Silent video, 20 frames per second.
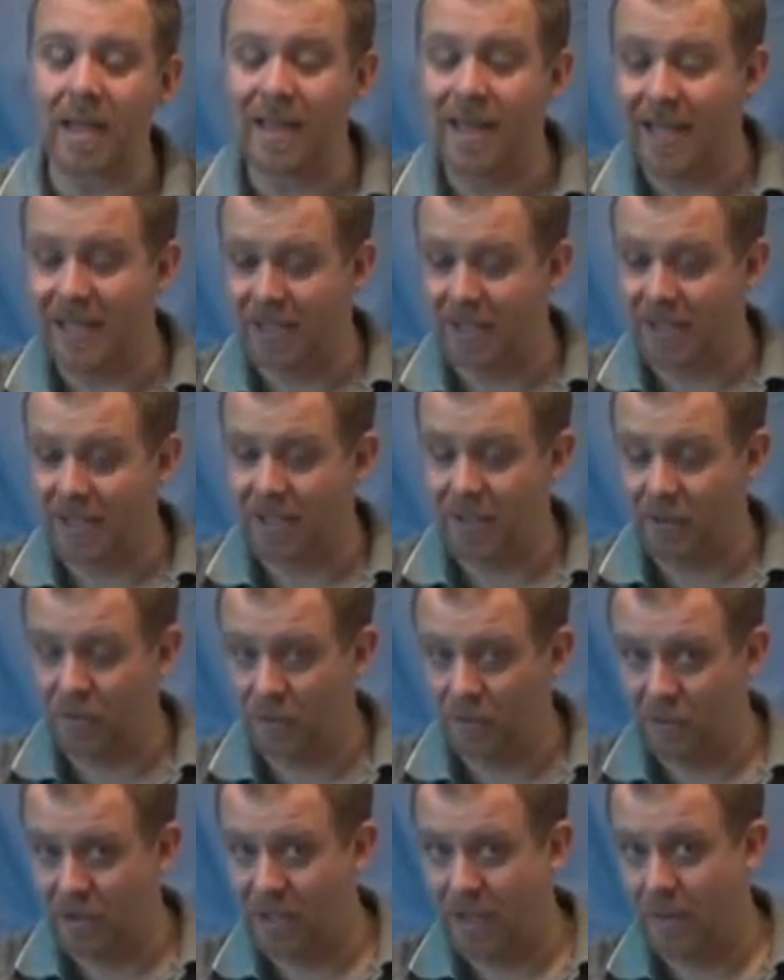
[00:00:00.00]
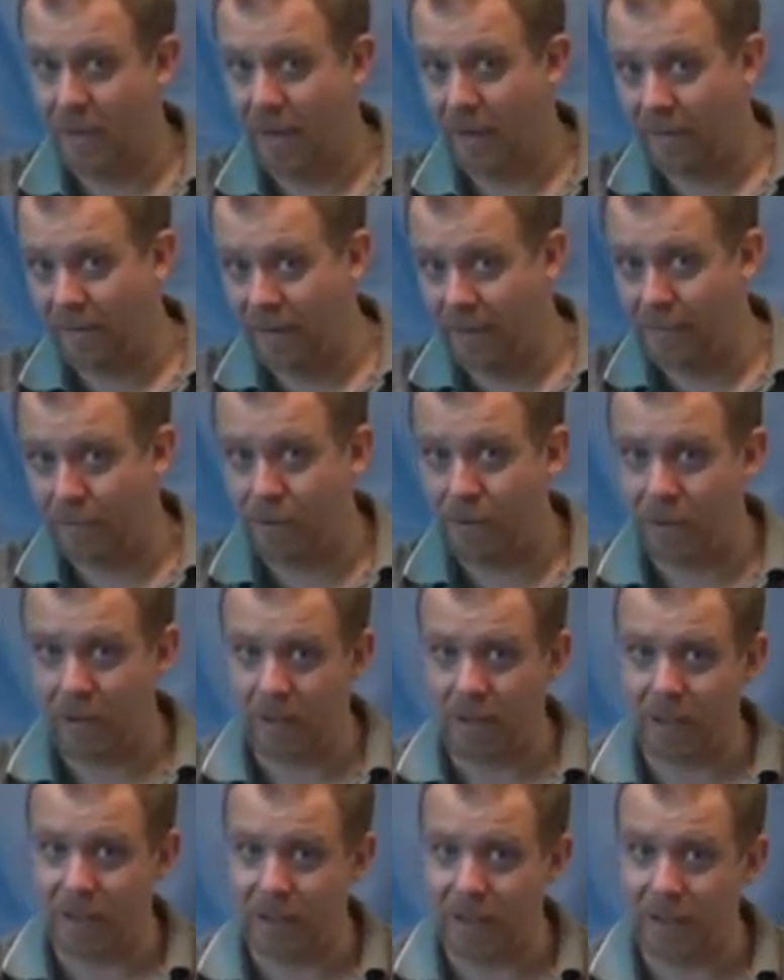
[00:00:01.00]
And that just controls the amount of
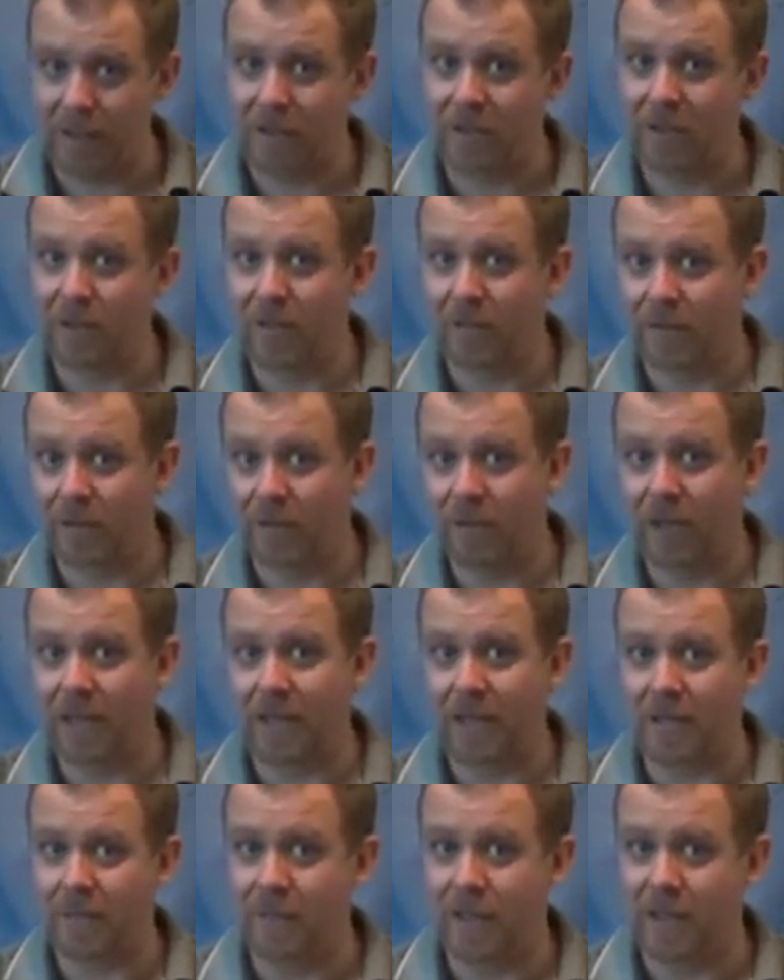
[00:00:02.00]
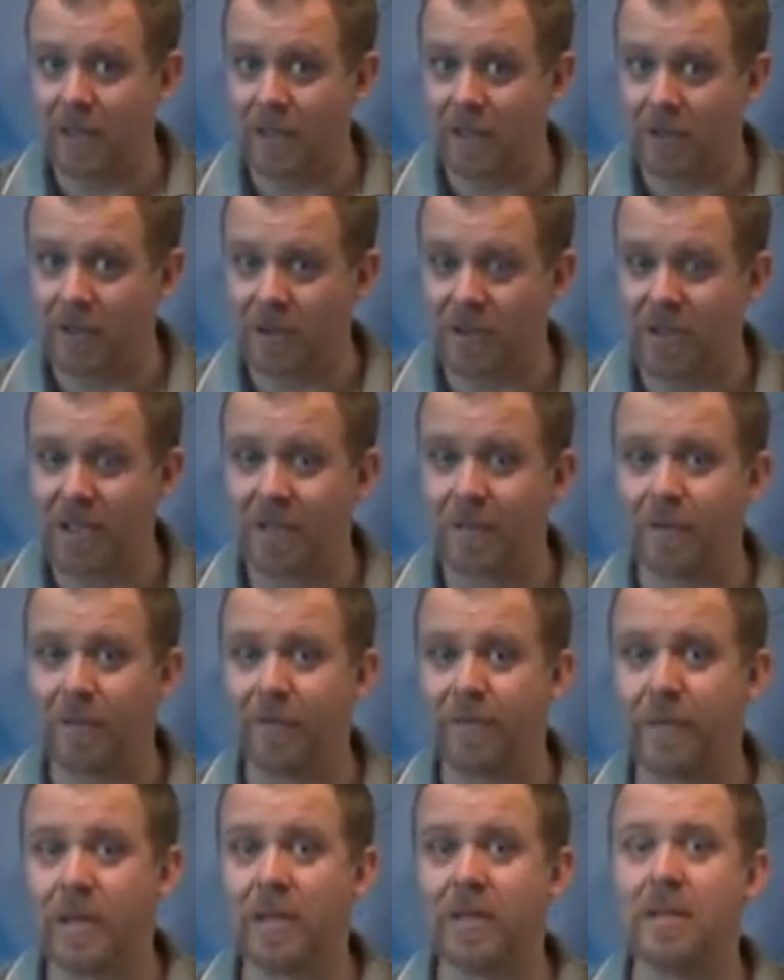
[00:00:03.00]
input that the tail servo gets based on your stick
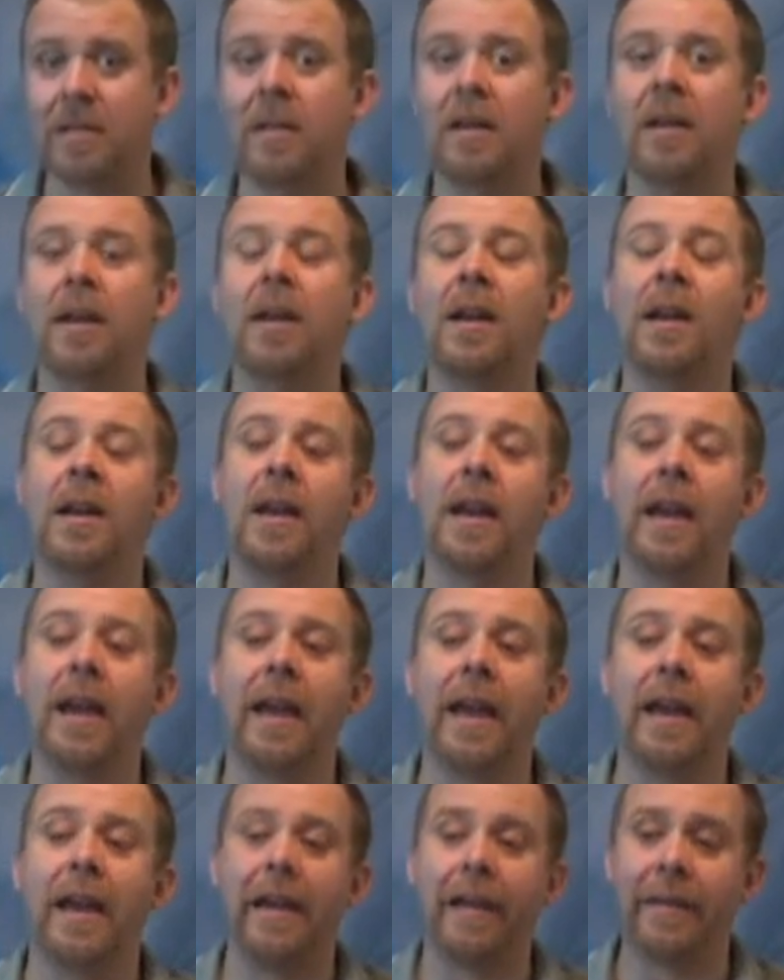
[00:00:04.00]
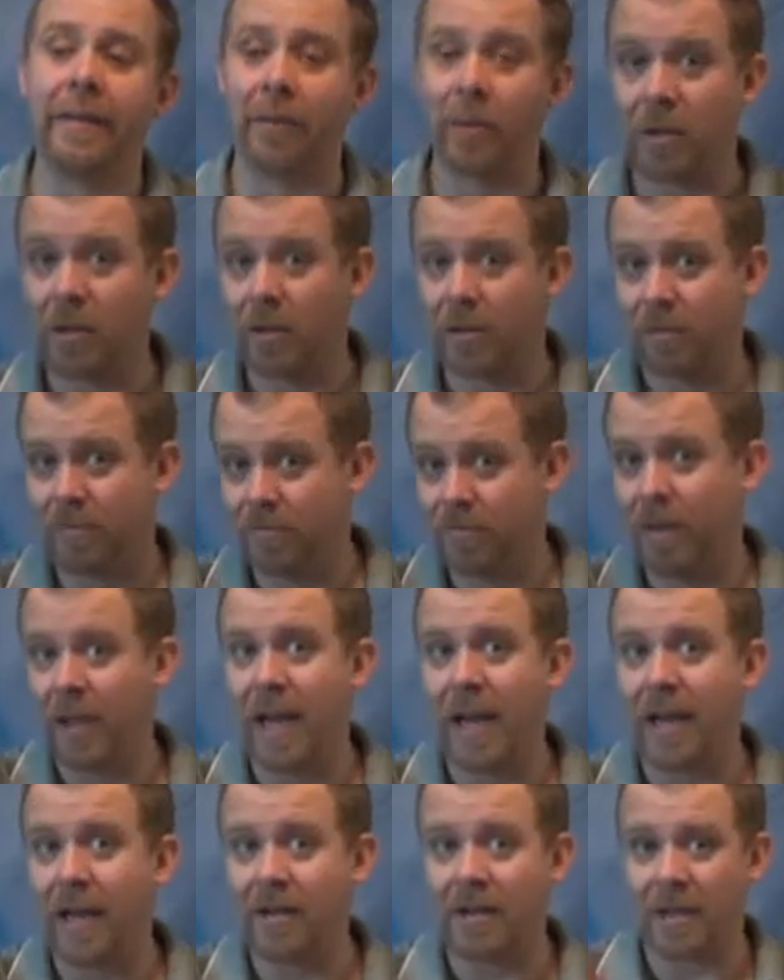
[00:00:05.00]
movements, and will
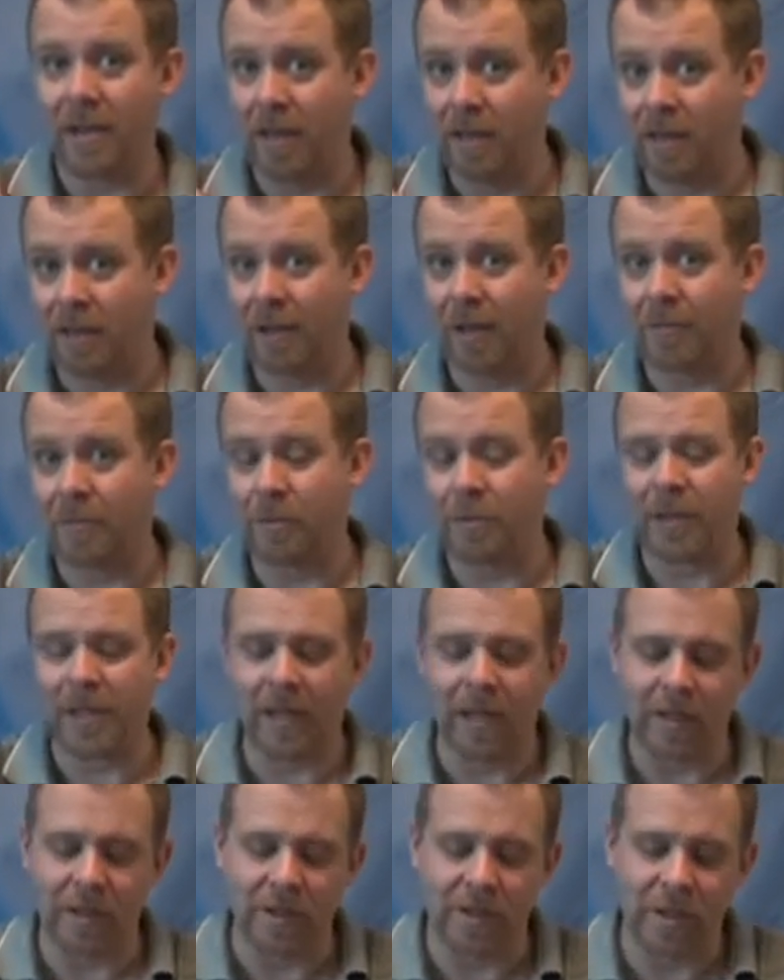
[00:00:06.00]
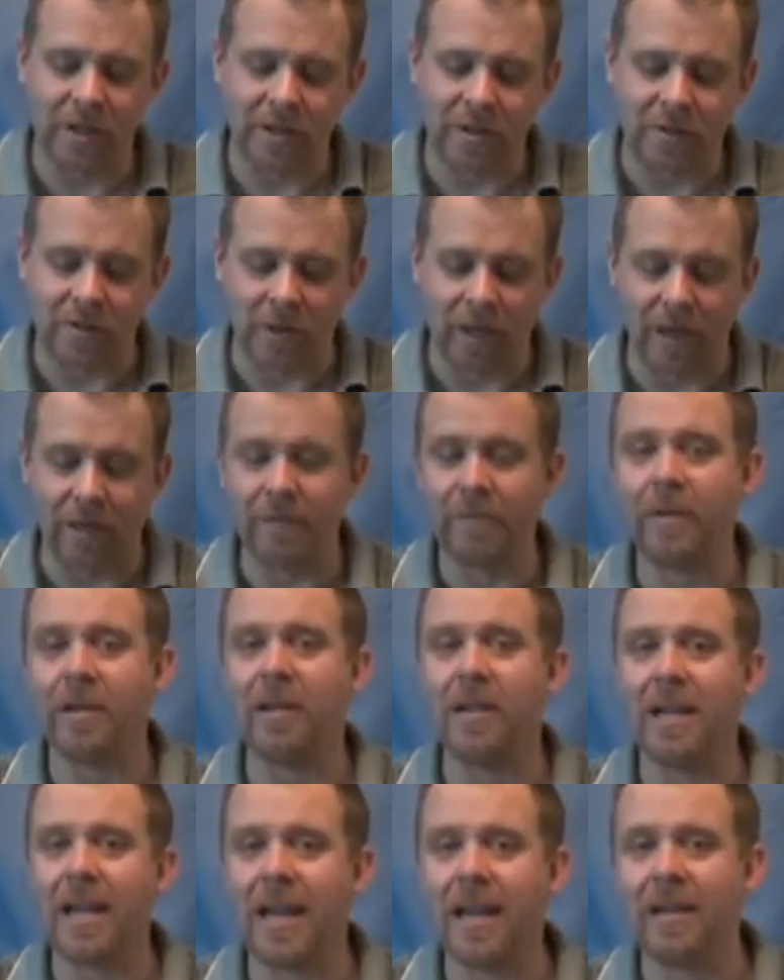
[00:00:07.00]
line out the helicopter when you get it adjusted right. Well,
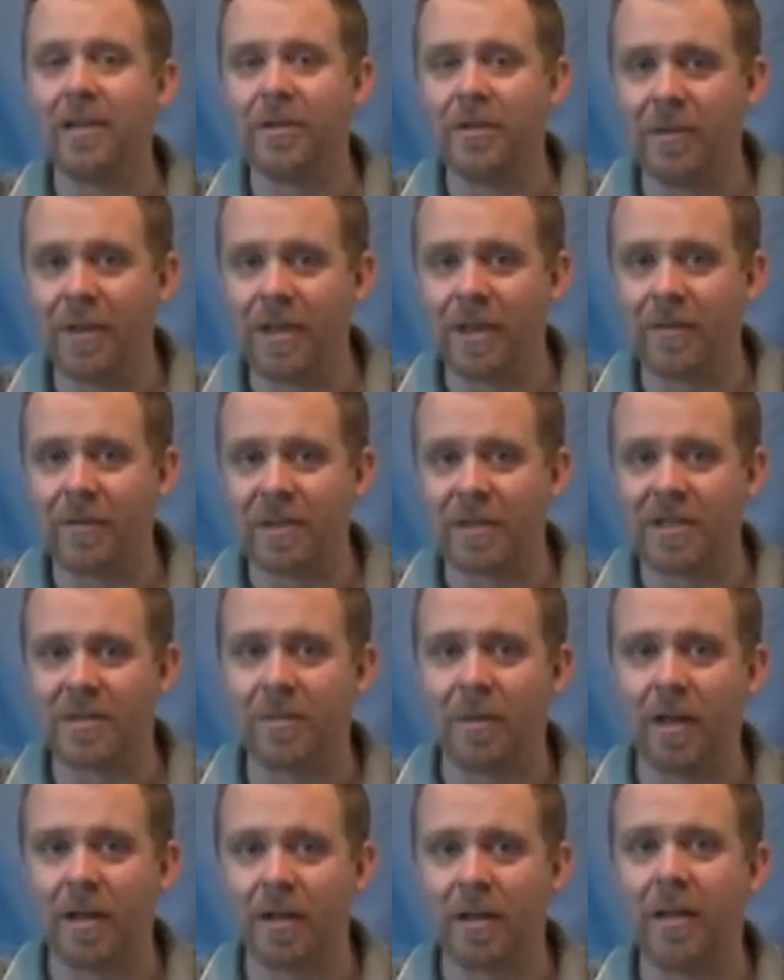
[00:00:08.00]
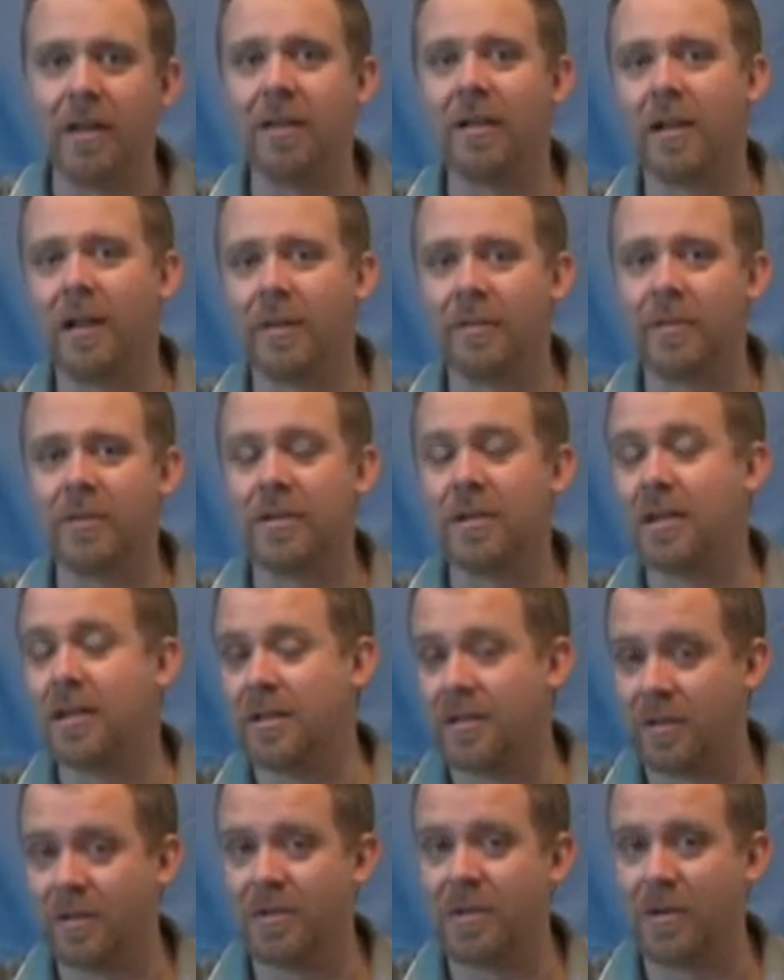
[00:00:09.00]
you can't do that with these smaller helicopters
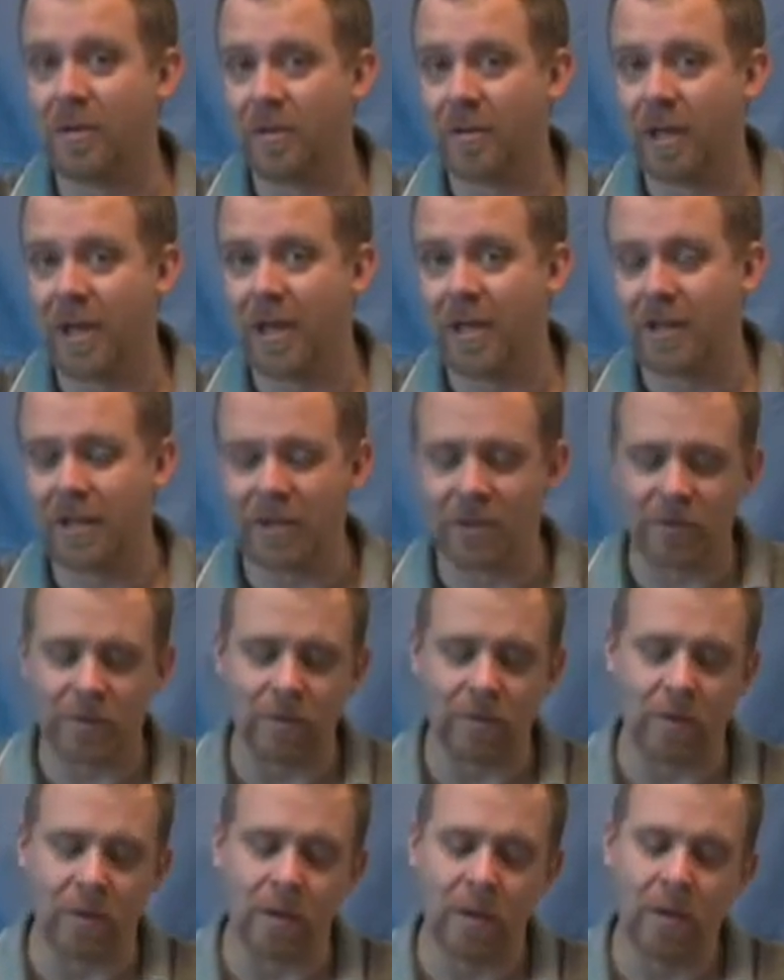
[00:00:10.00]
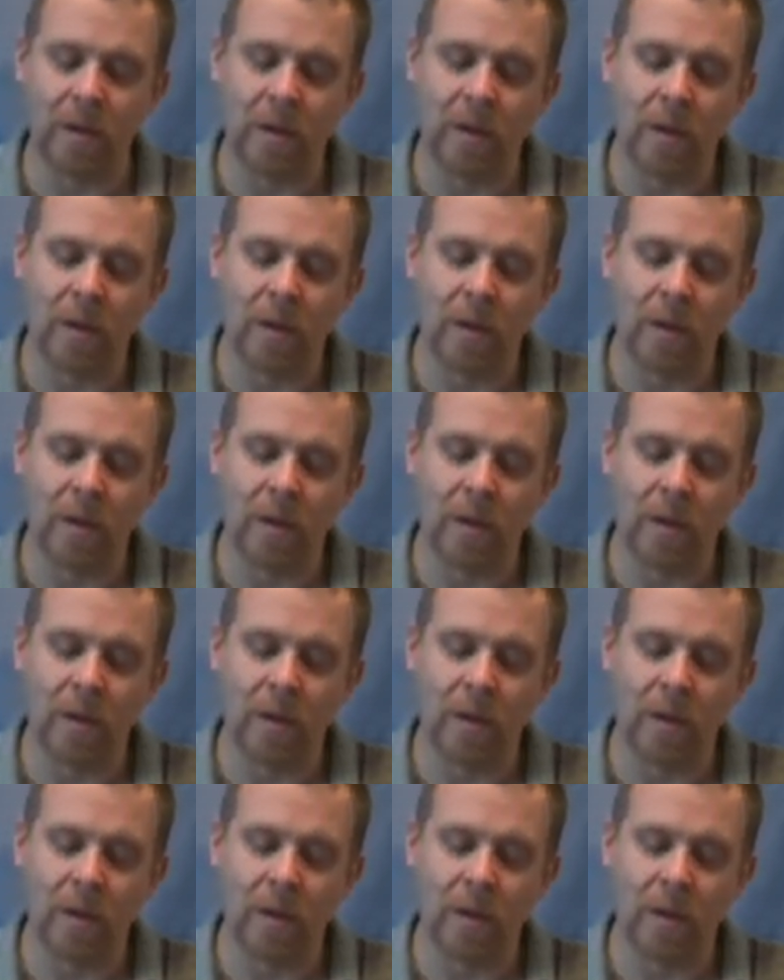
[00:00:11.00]
because there's no gain control.